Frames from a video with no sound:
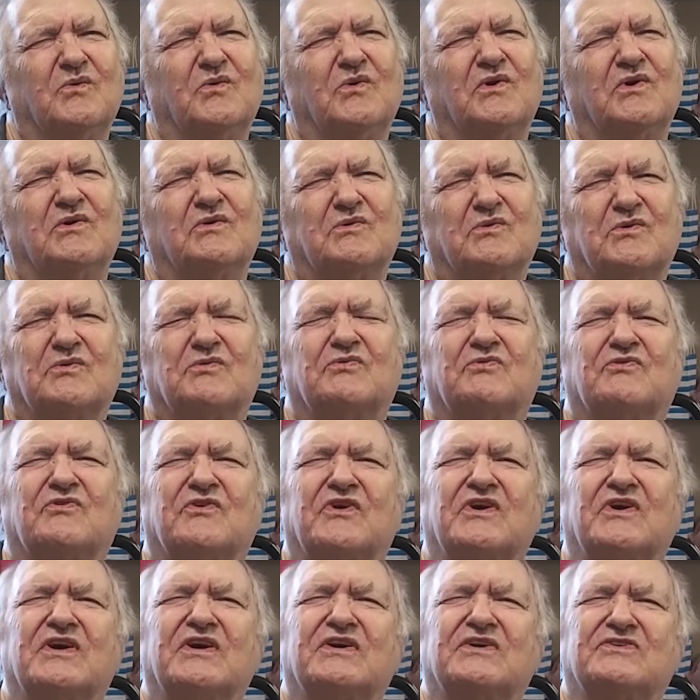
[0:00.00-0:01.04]
we were
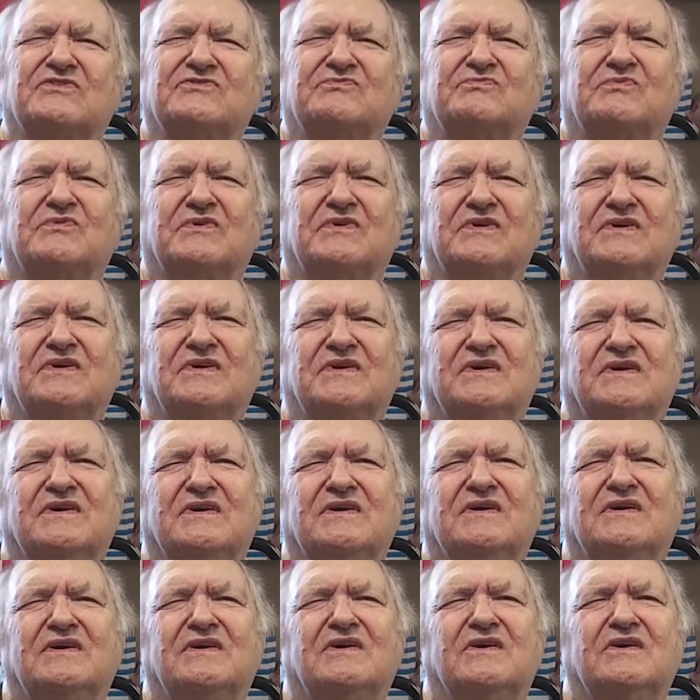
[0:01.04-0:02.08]
friends, but
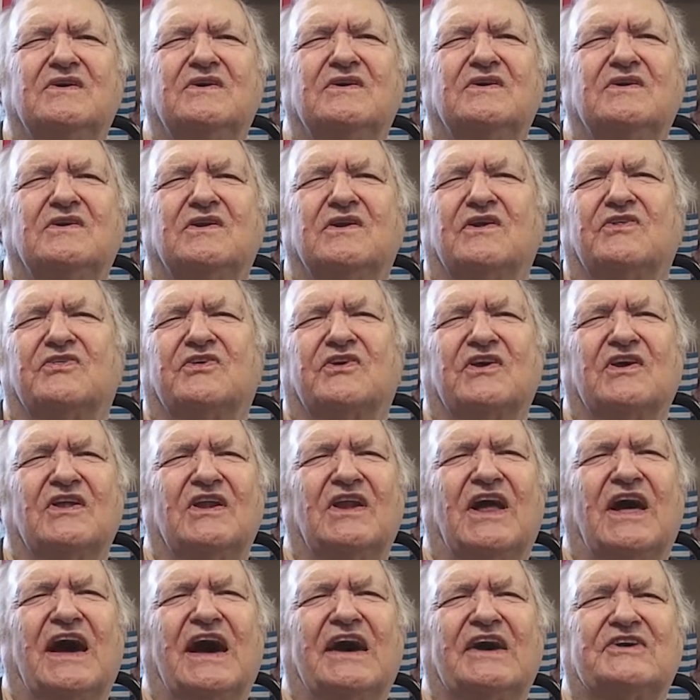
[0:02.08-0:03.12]
nothing
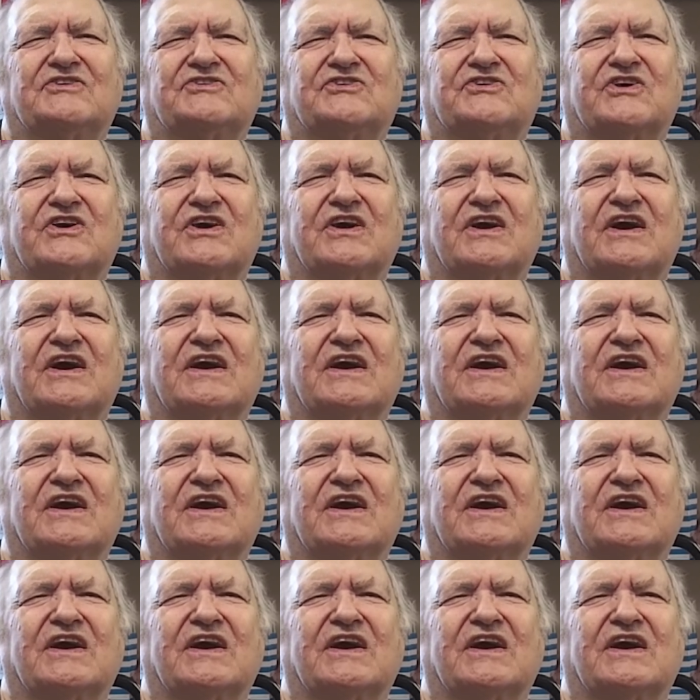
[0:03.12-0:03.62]
lasting,